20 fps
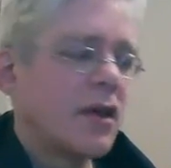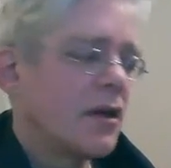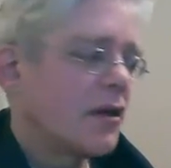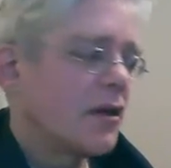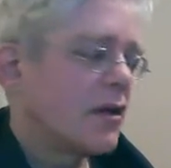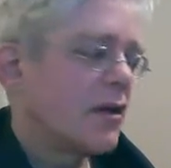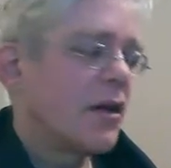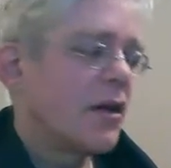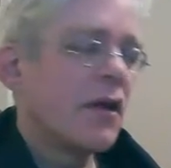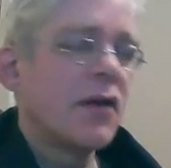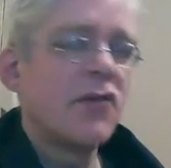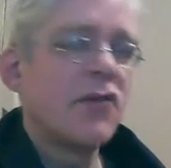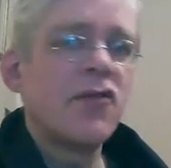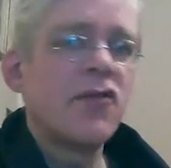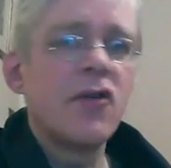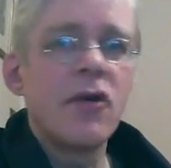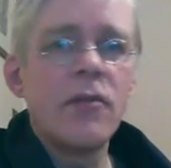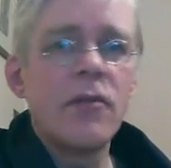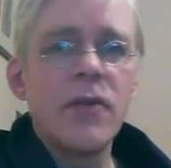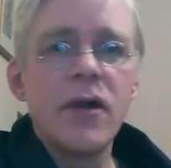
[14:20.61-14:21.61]
like
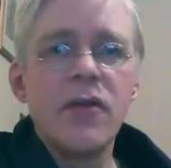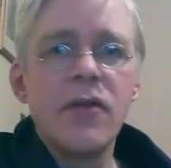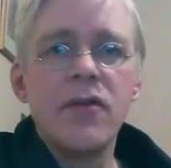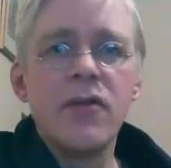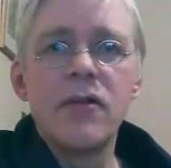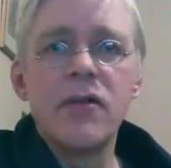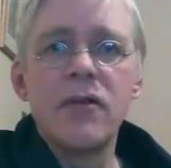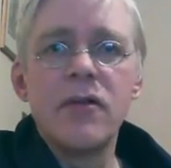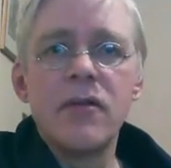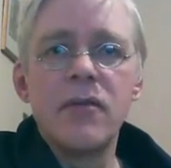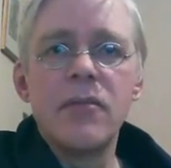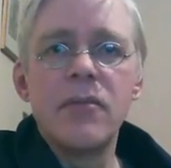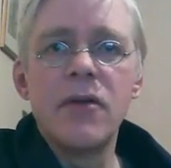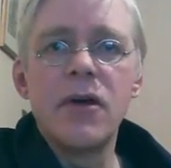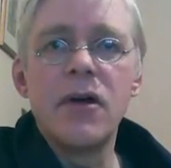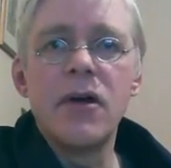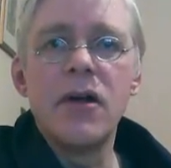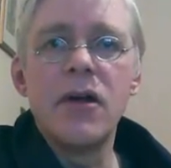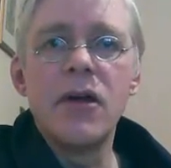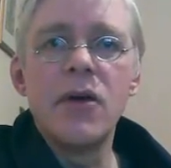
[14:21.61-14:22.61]
Sugar Mountain by
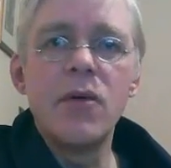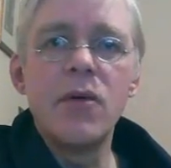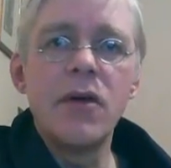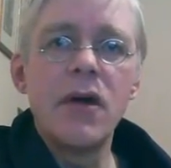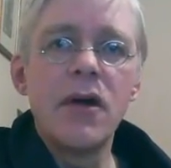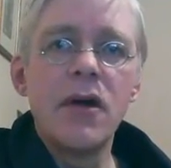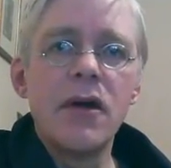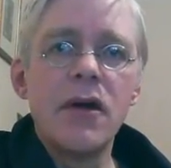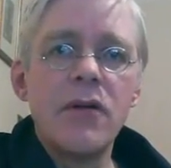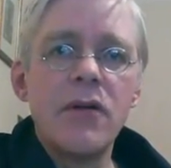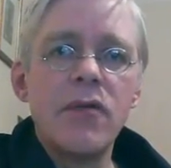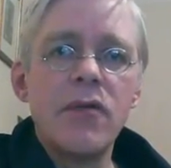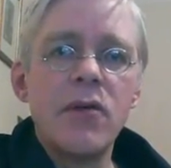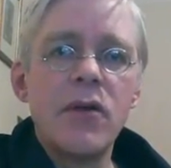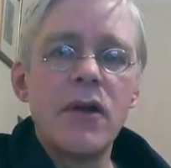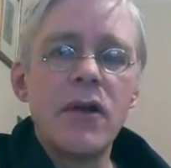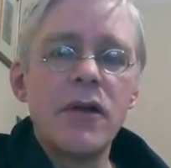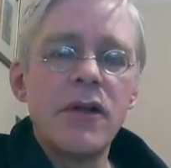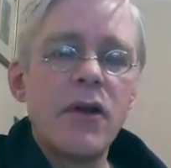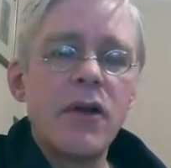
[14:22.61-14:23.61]
Neil Young, if you want
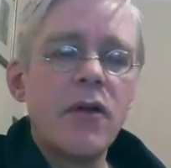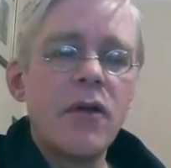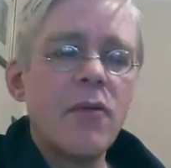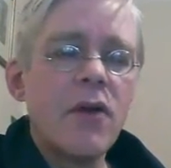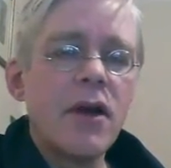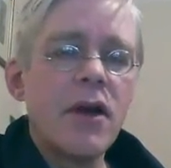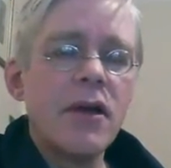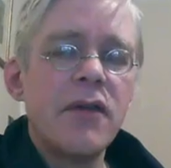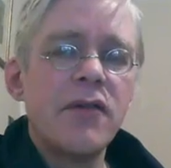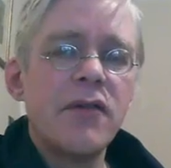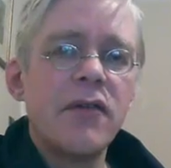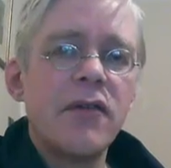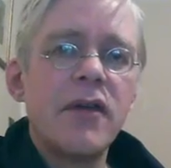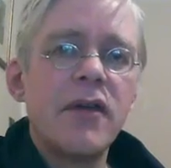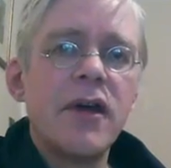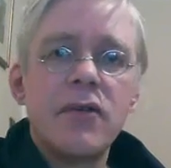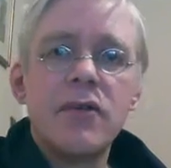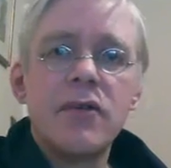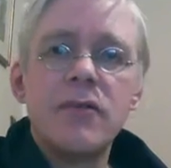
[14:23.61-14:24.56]
to go away and listen to that.